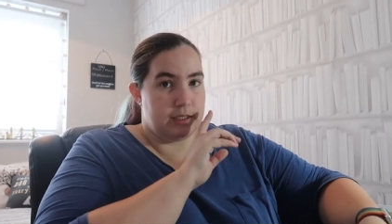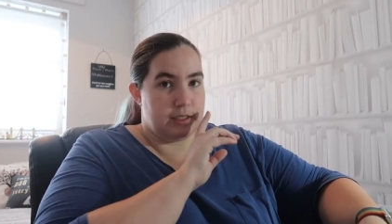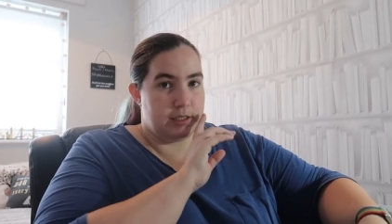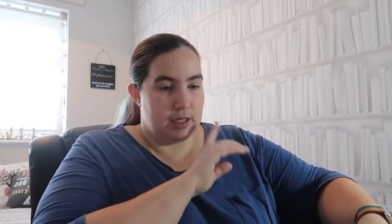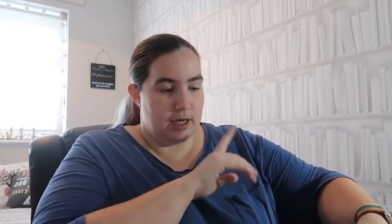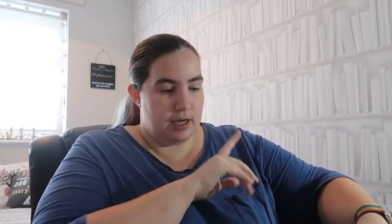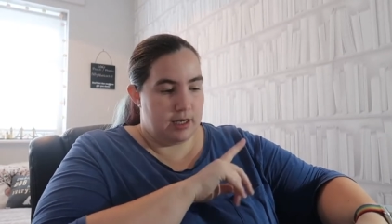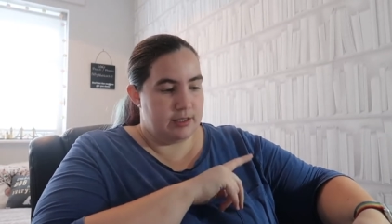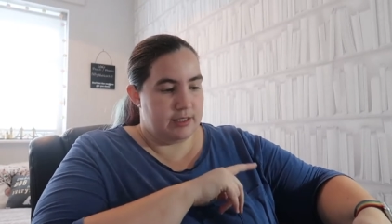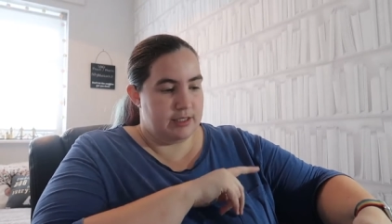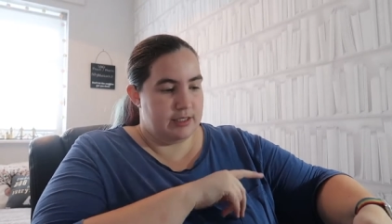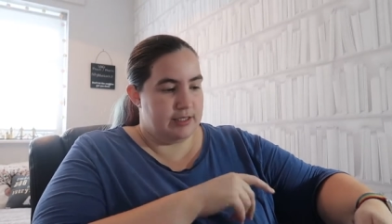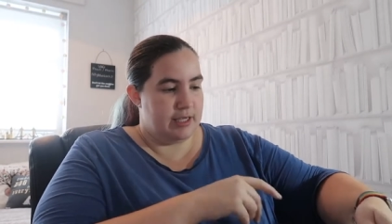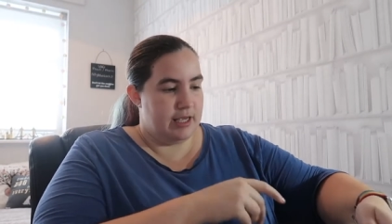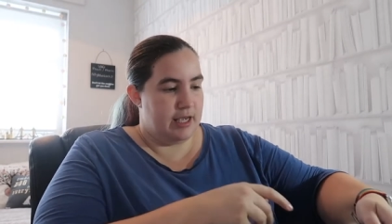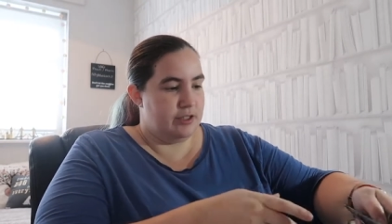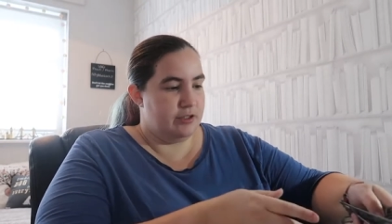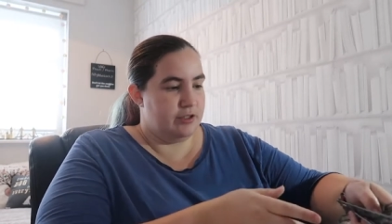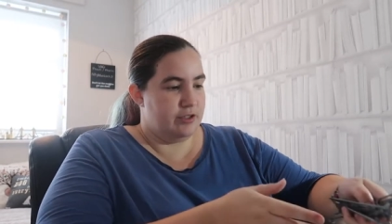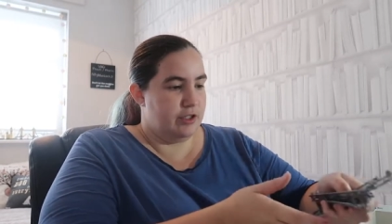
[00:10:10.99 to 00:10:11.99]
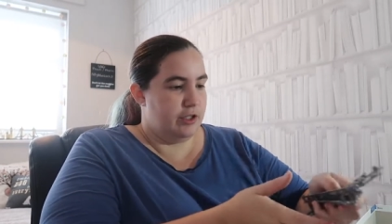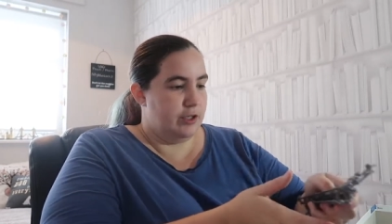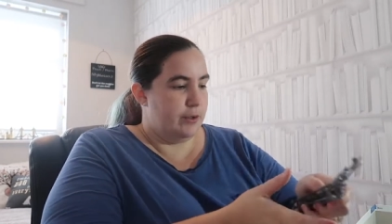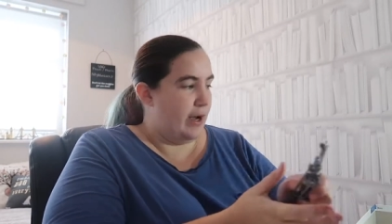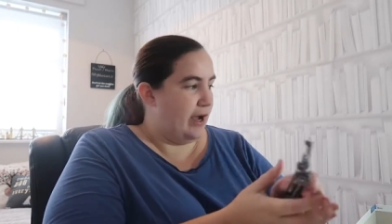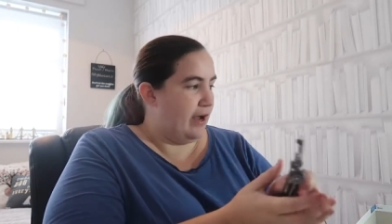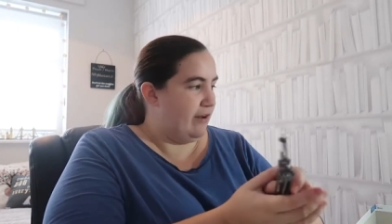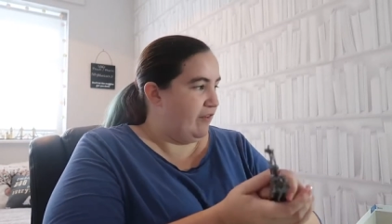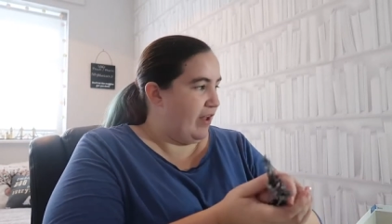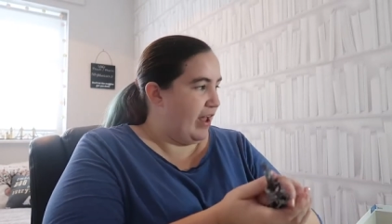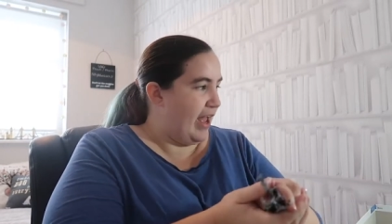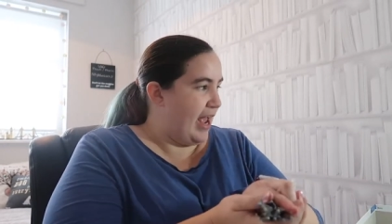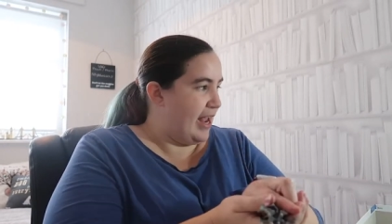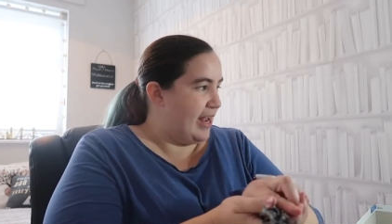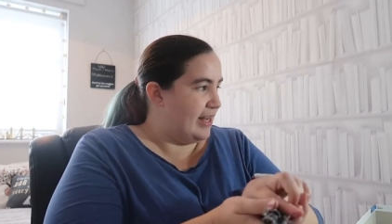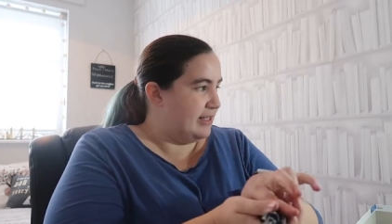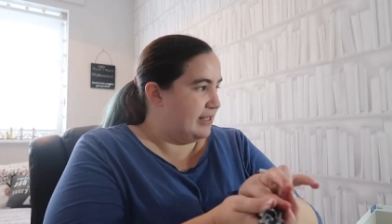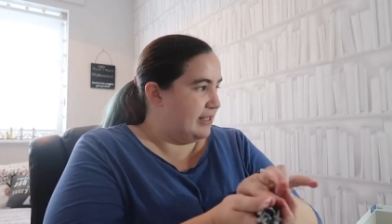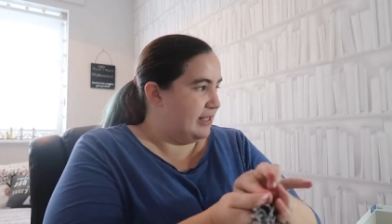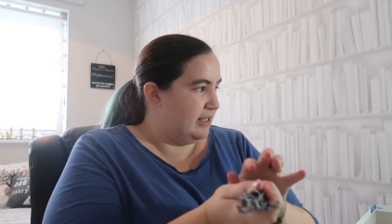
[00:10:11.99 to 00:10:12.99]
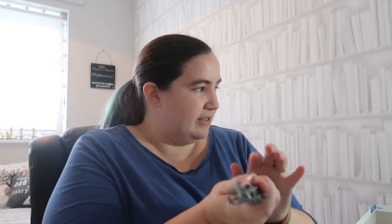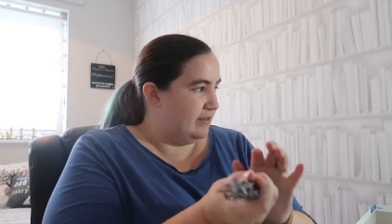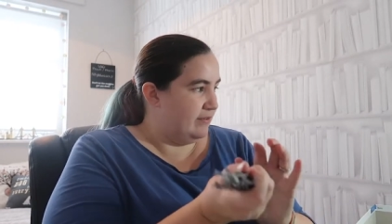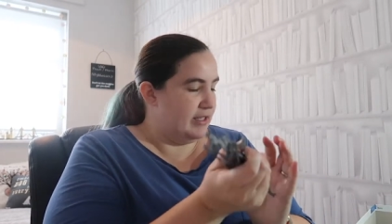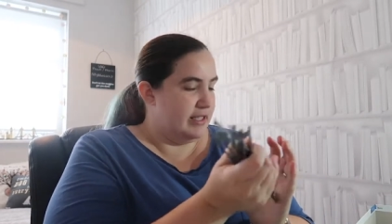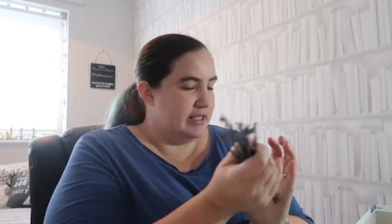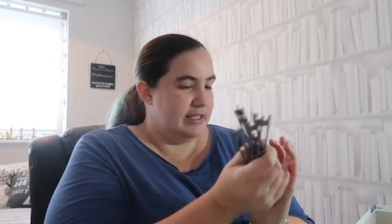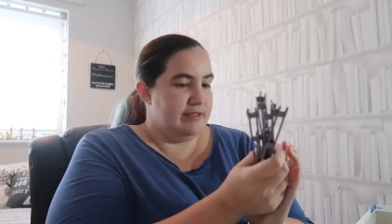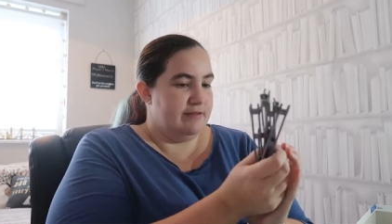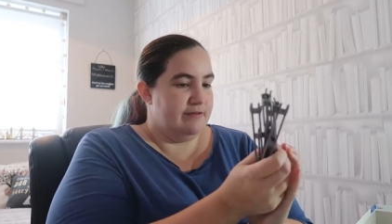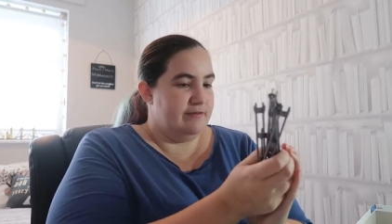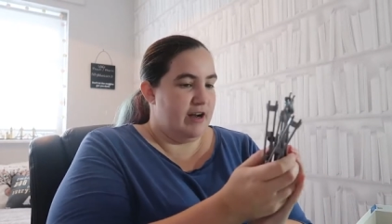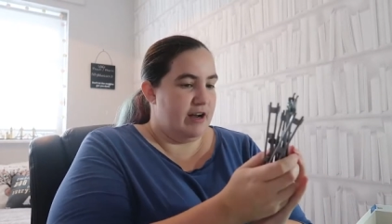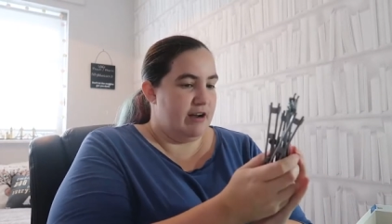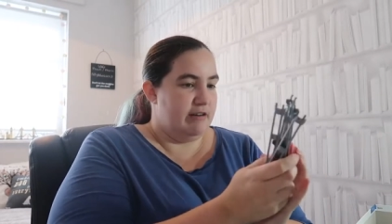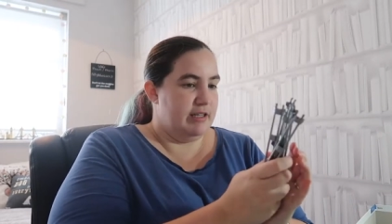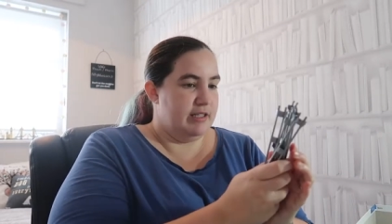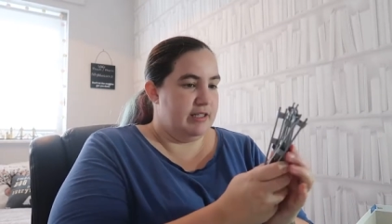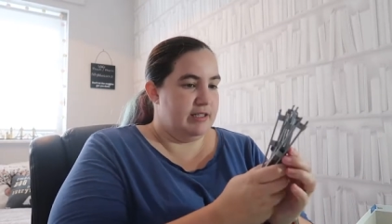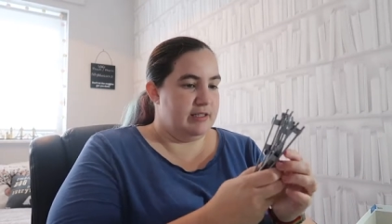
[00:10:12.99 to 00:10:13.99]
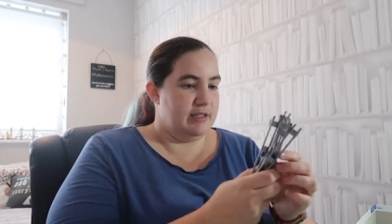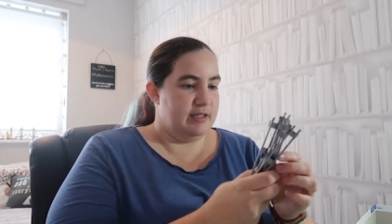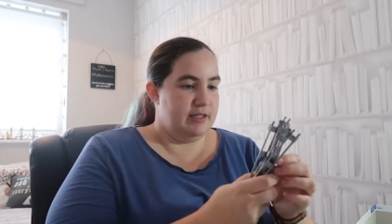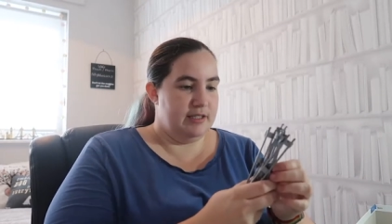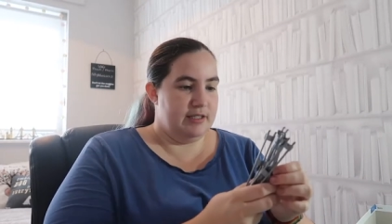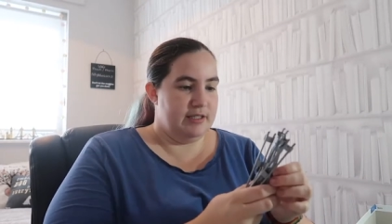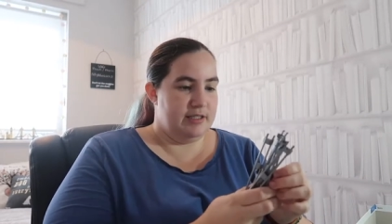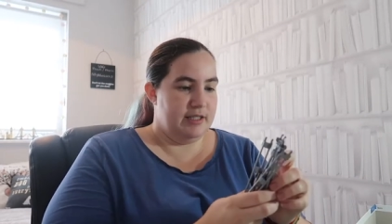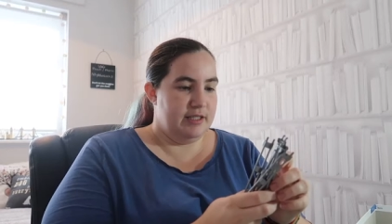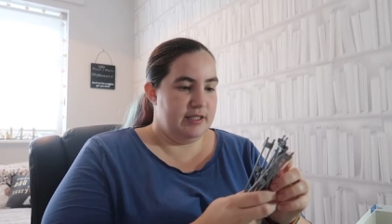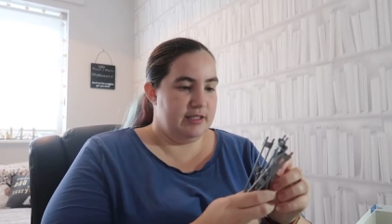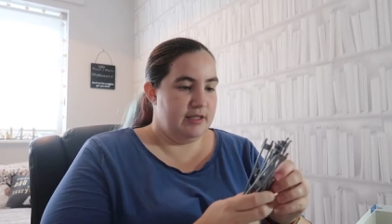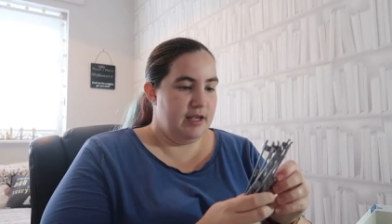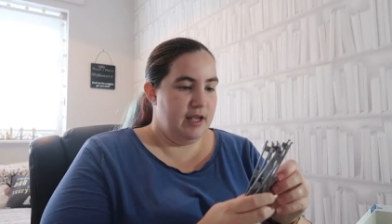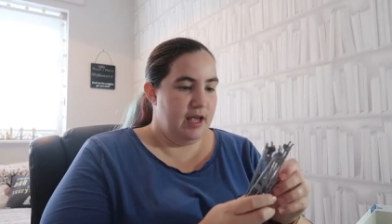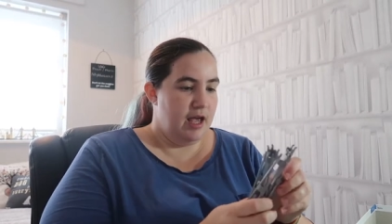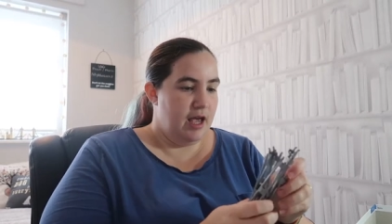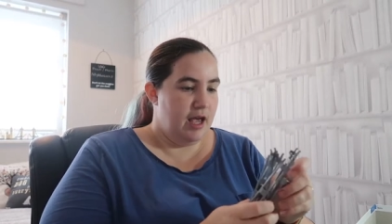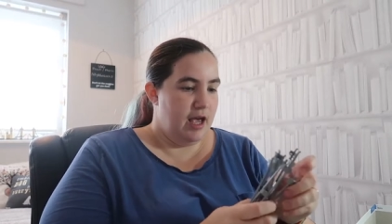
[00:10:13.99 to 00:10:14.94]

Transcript: starter set, you have 18 of these in various sizes